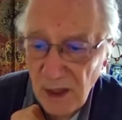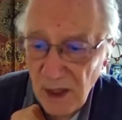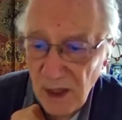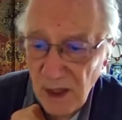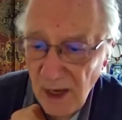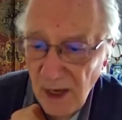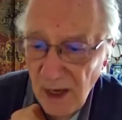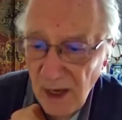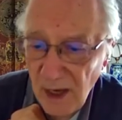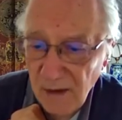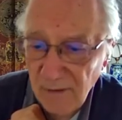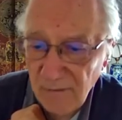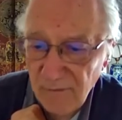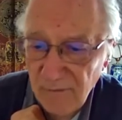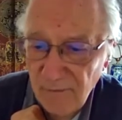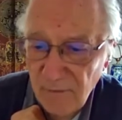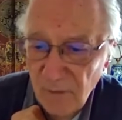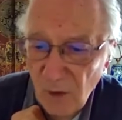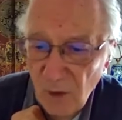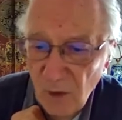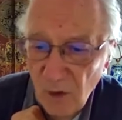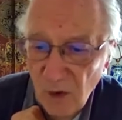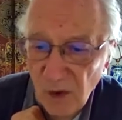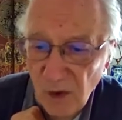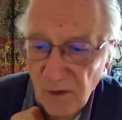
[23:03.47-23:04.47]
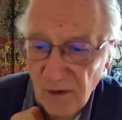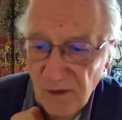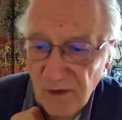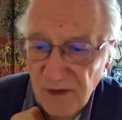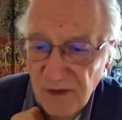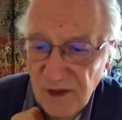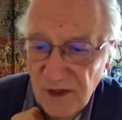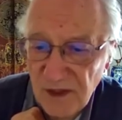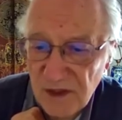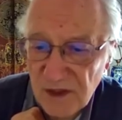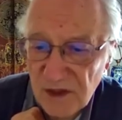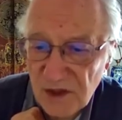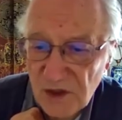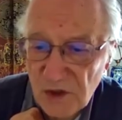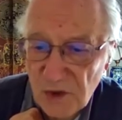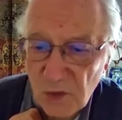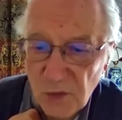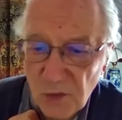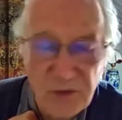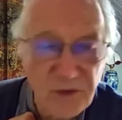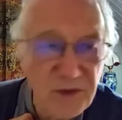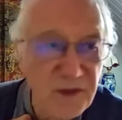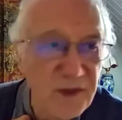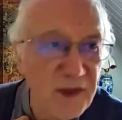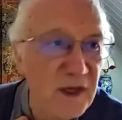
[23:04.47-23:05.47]
And for these two
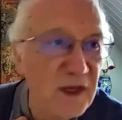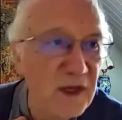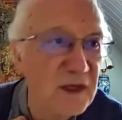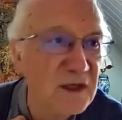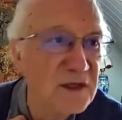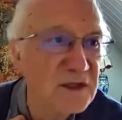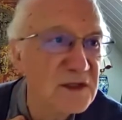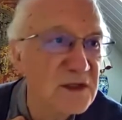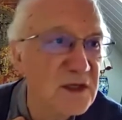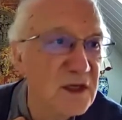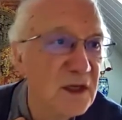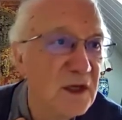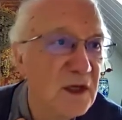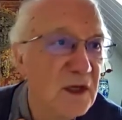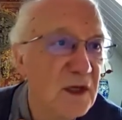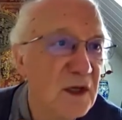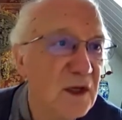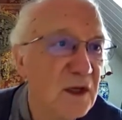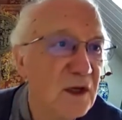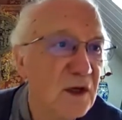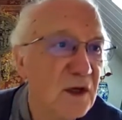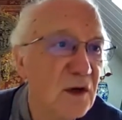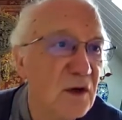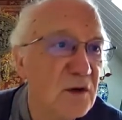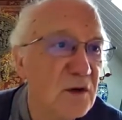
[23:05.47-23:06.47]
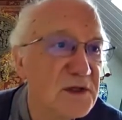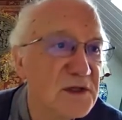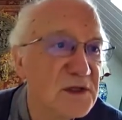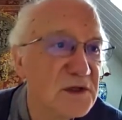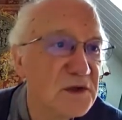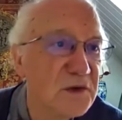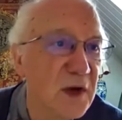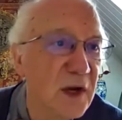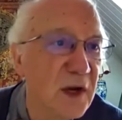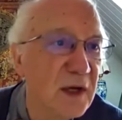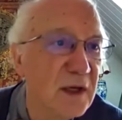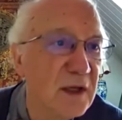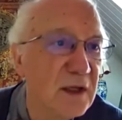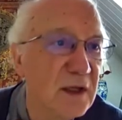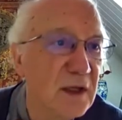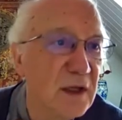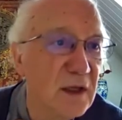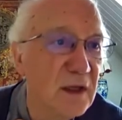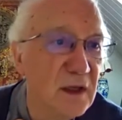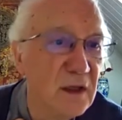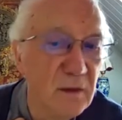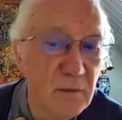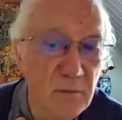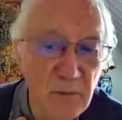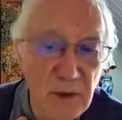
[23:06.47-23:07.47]
things, constructing
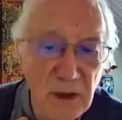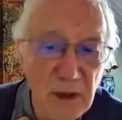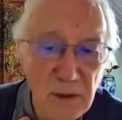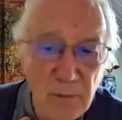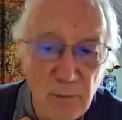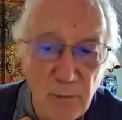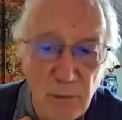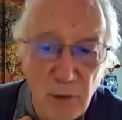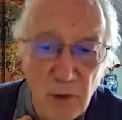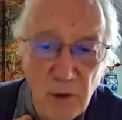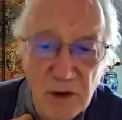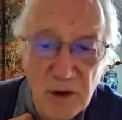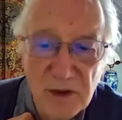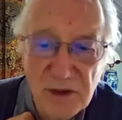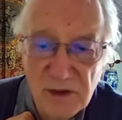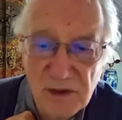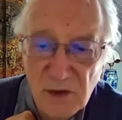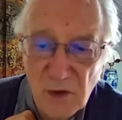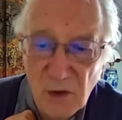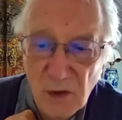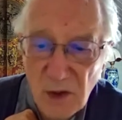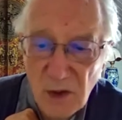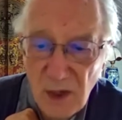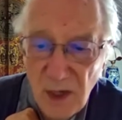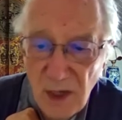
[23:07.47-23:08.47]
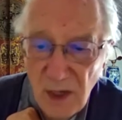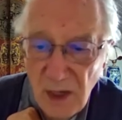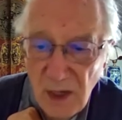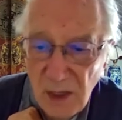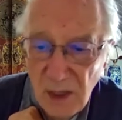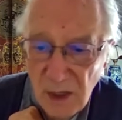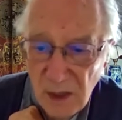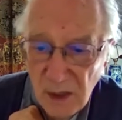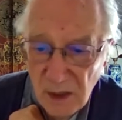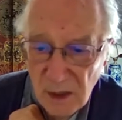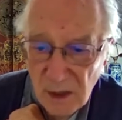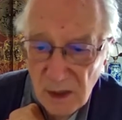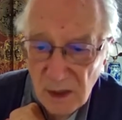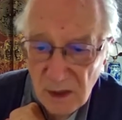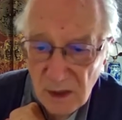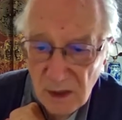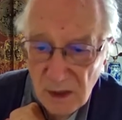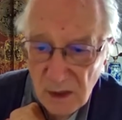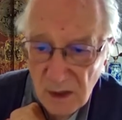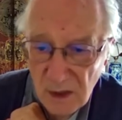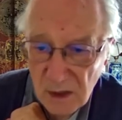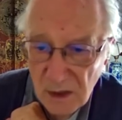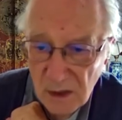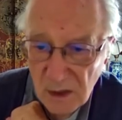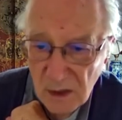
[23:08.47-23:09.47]
midpoints, okay?
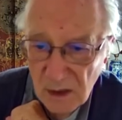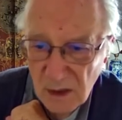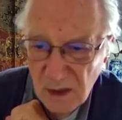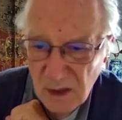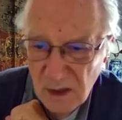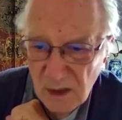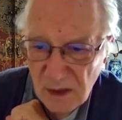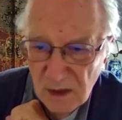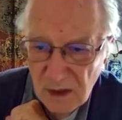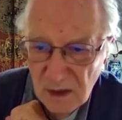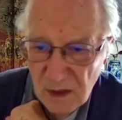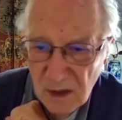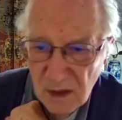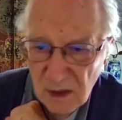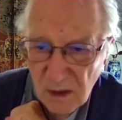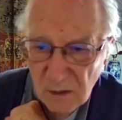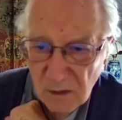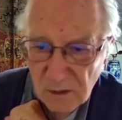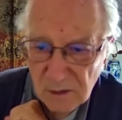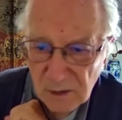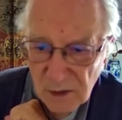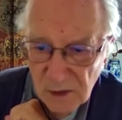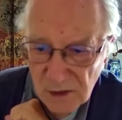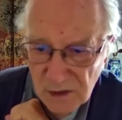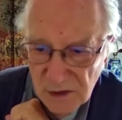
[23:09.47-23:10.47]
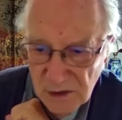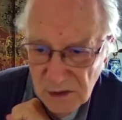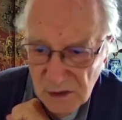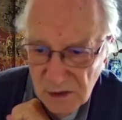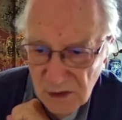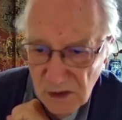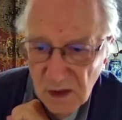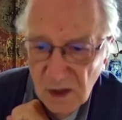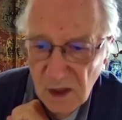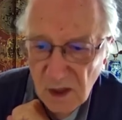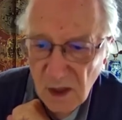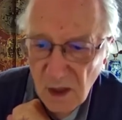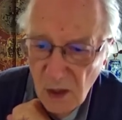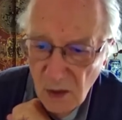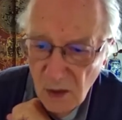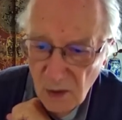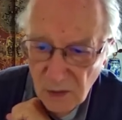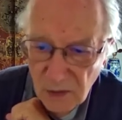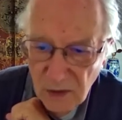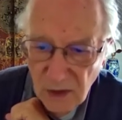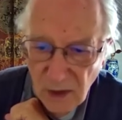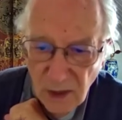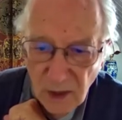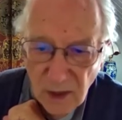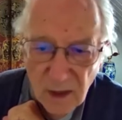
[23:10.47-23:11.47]
No, this,
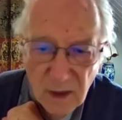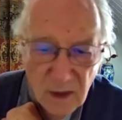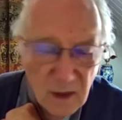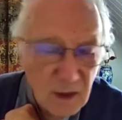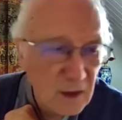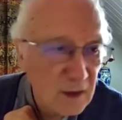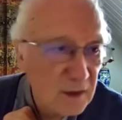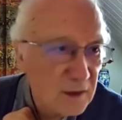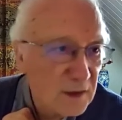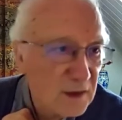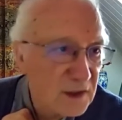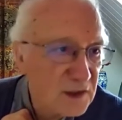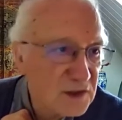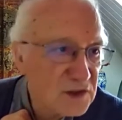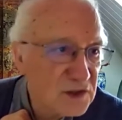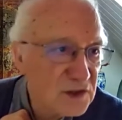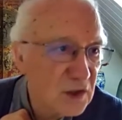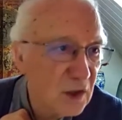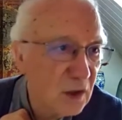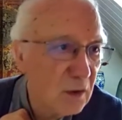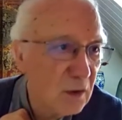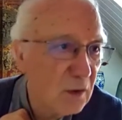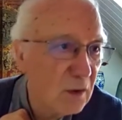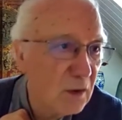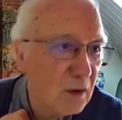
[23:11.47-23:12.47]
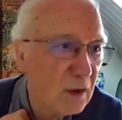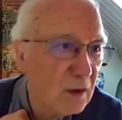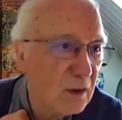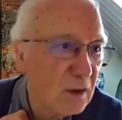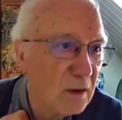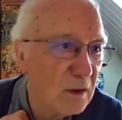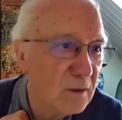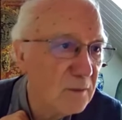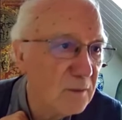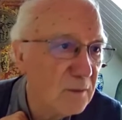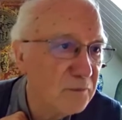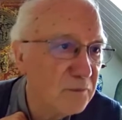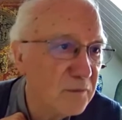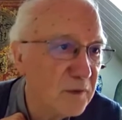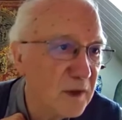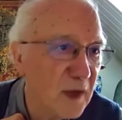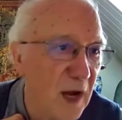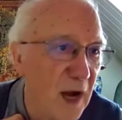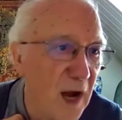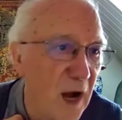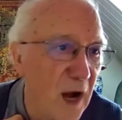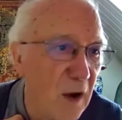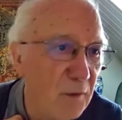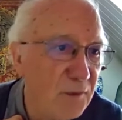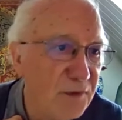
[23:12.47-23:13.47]
okay. So
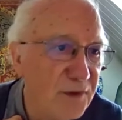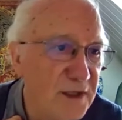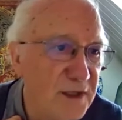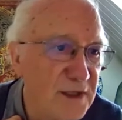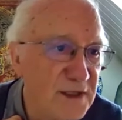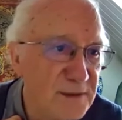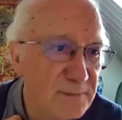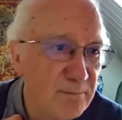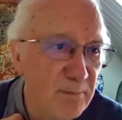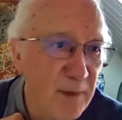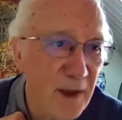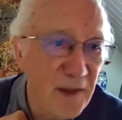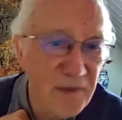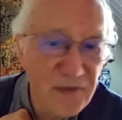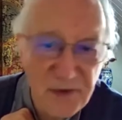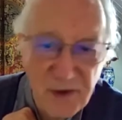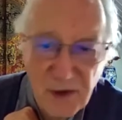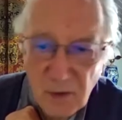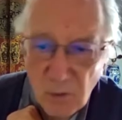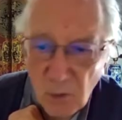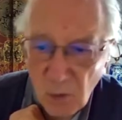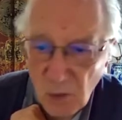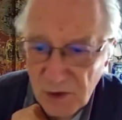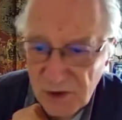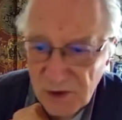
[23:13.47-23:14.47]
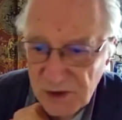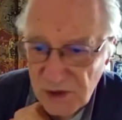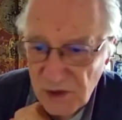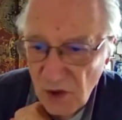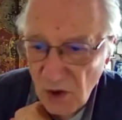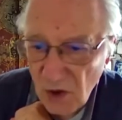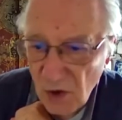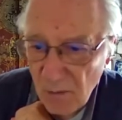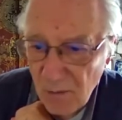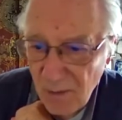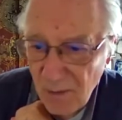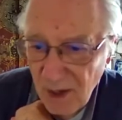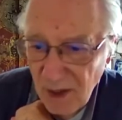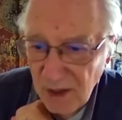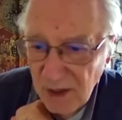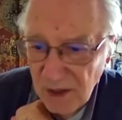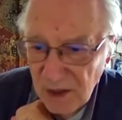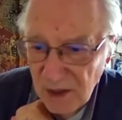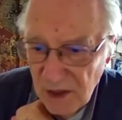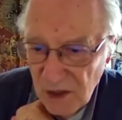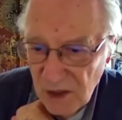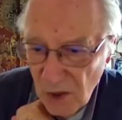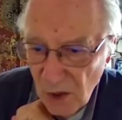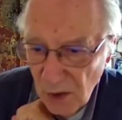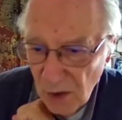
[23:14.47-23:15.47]
how this pattern was normally
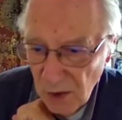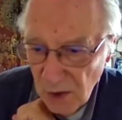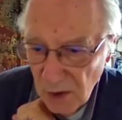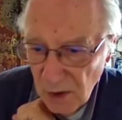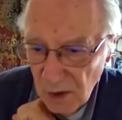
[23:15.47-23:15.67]
done?